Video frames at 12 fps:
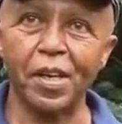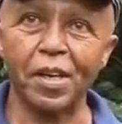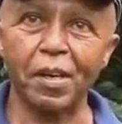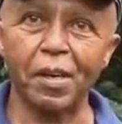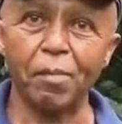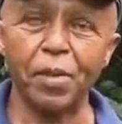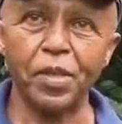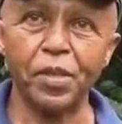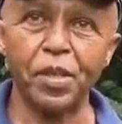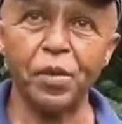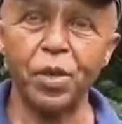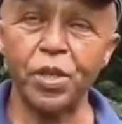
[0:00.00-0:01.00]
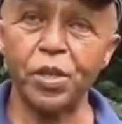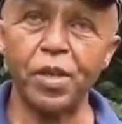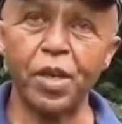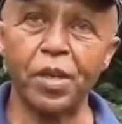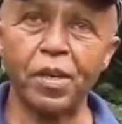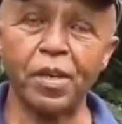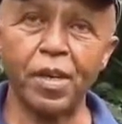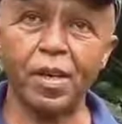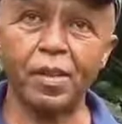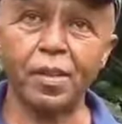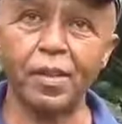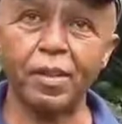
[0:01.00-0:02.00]
education and
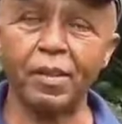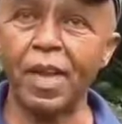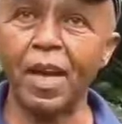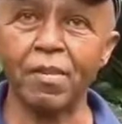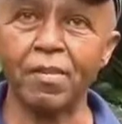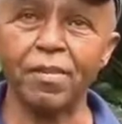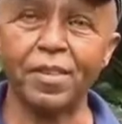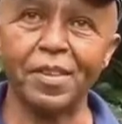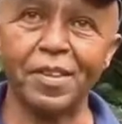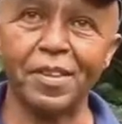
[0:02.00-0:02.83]
life.